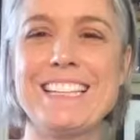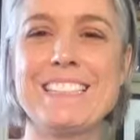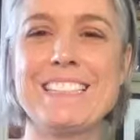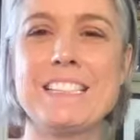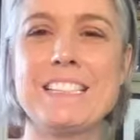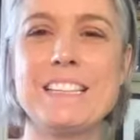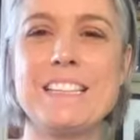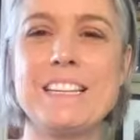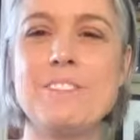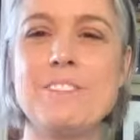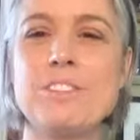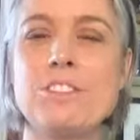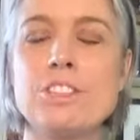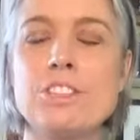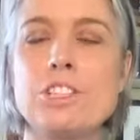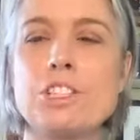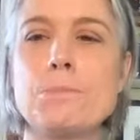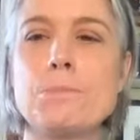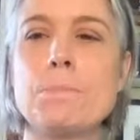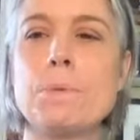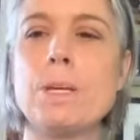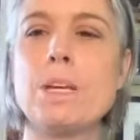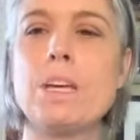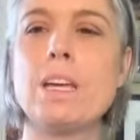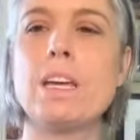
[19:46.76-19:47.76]
it's even
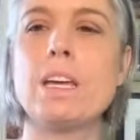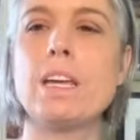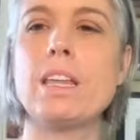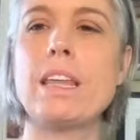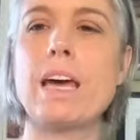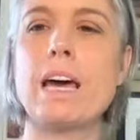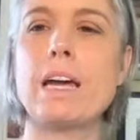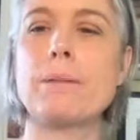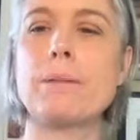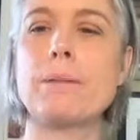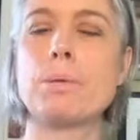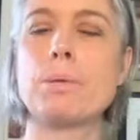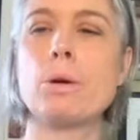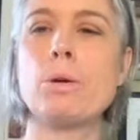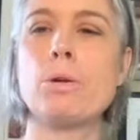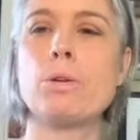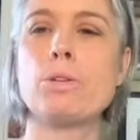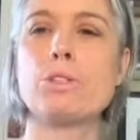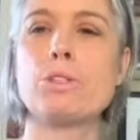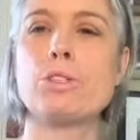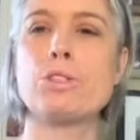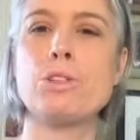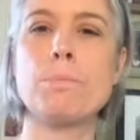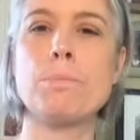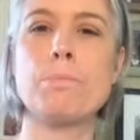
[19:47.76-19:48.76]
just being that
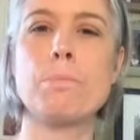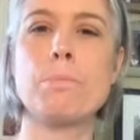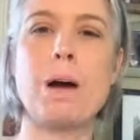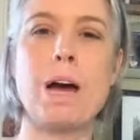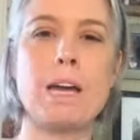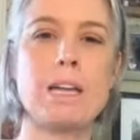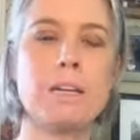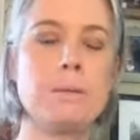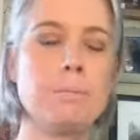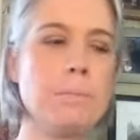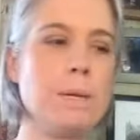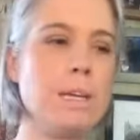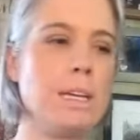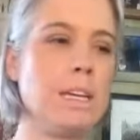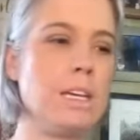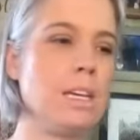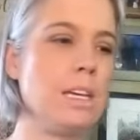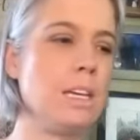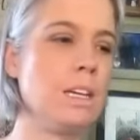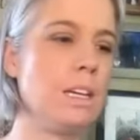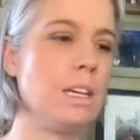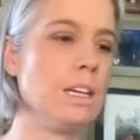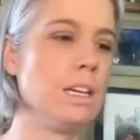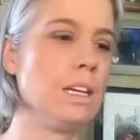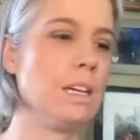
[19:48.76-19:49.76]
approach do you mind
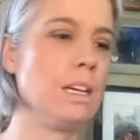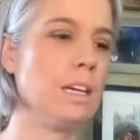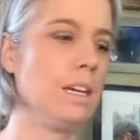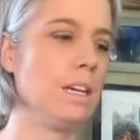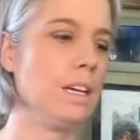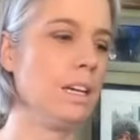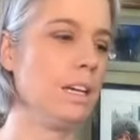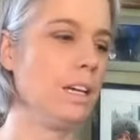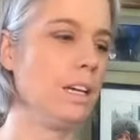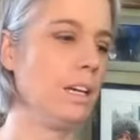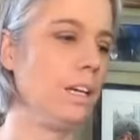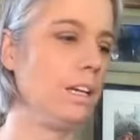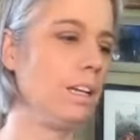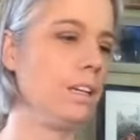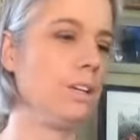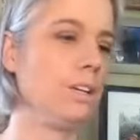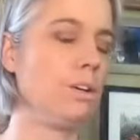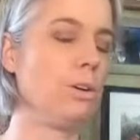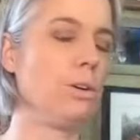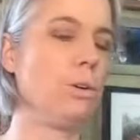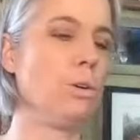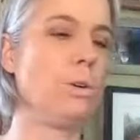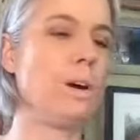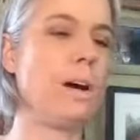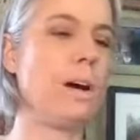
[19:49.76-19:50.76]
me you
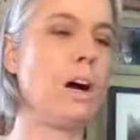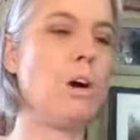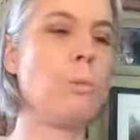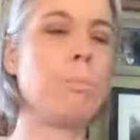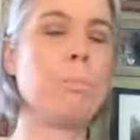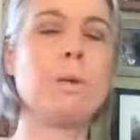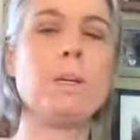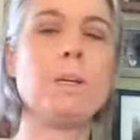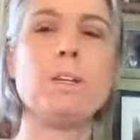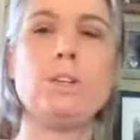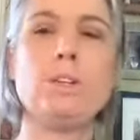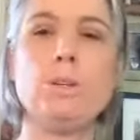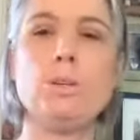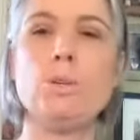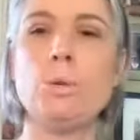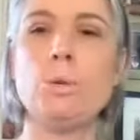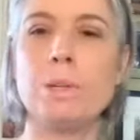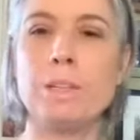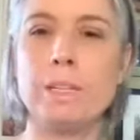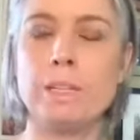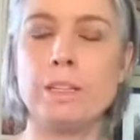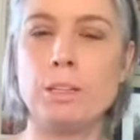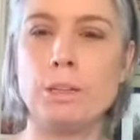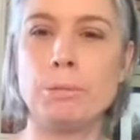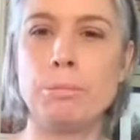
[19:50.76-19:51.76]
know helping you a
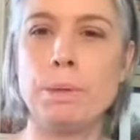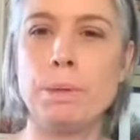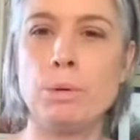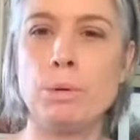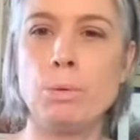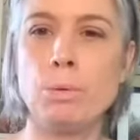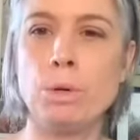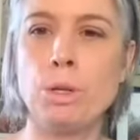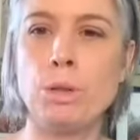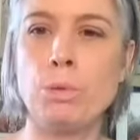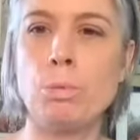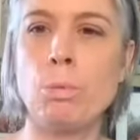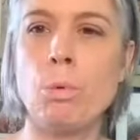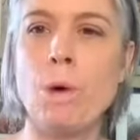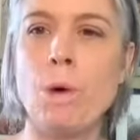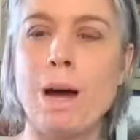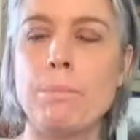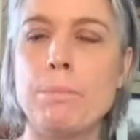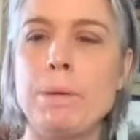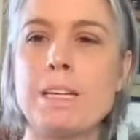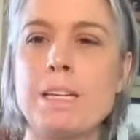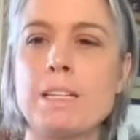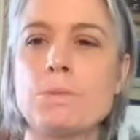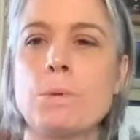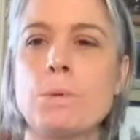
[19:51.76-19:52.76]
little bit with what
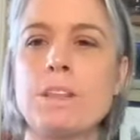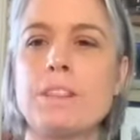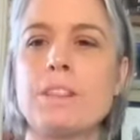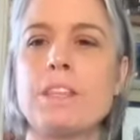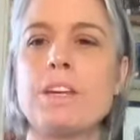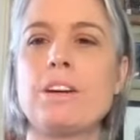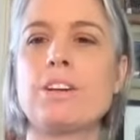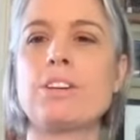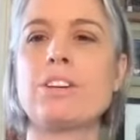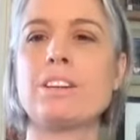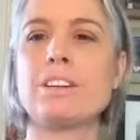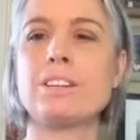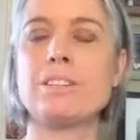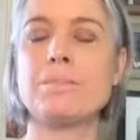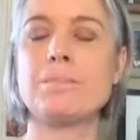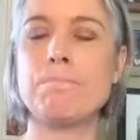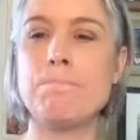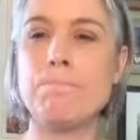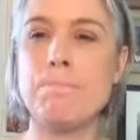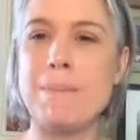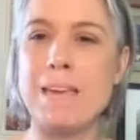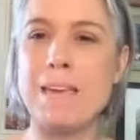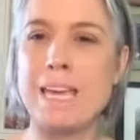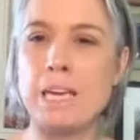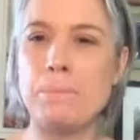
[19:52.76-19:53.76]
because what they're
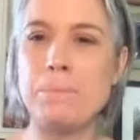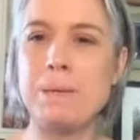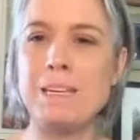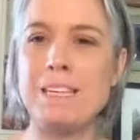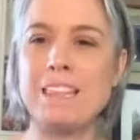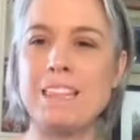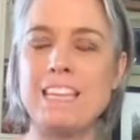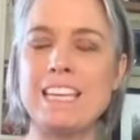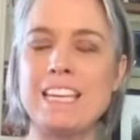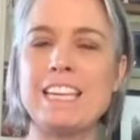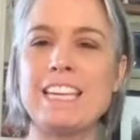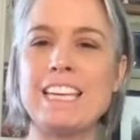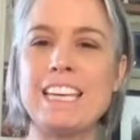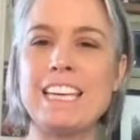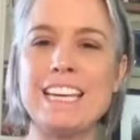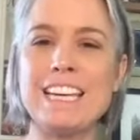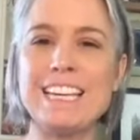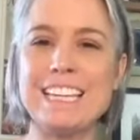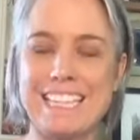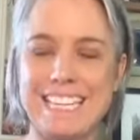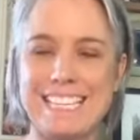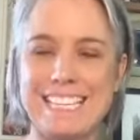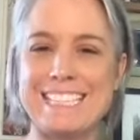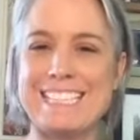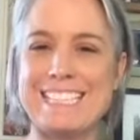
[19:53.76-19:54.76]
maybe
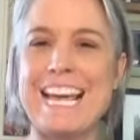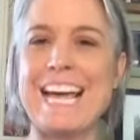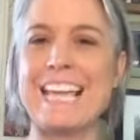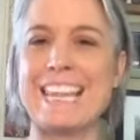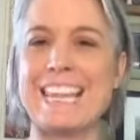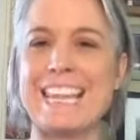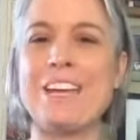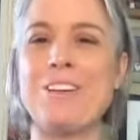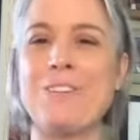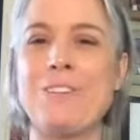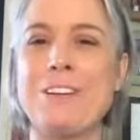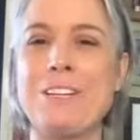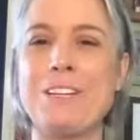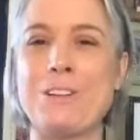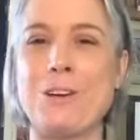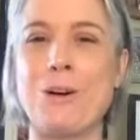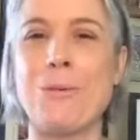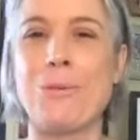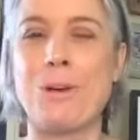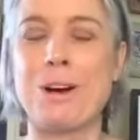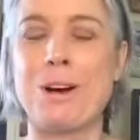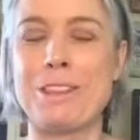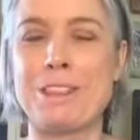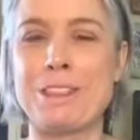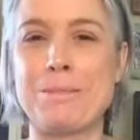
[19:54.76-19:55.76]
thinking is that thing we
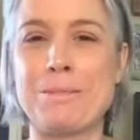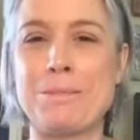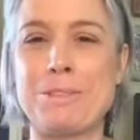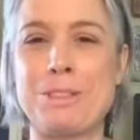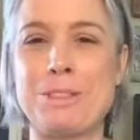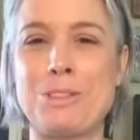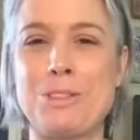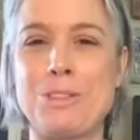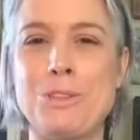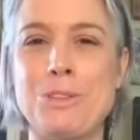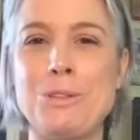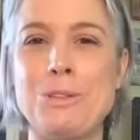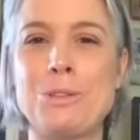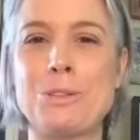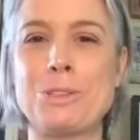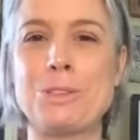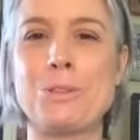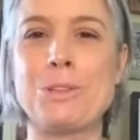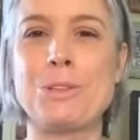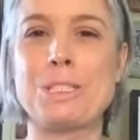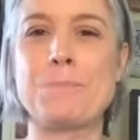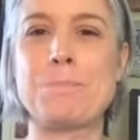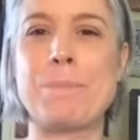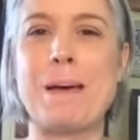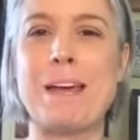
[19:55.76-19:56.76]
don't want them to do so
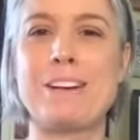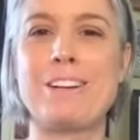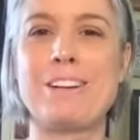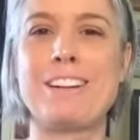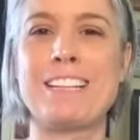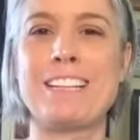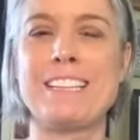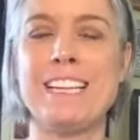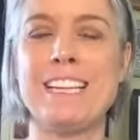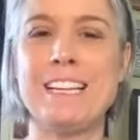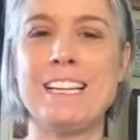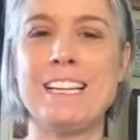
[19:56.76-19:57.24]
it's better to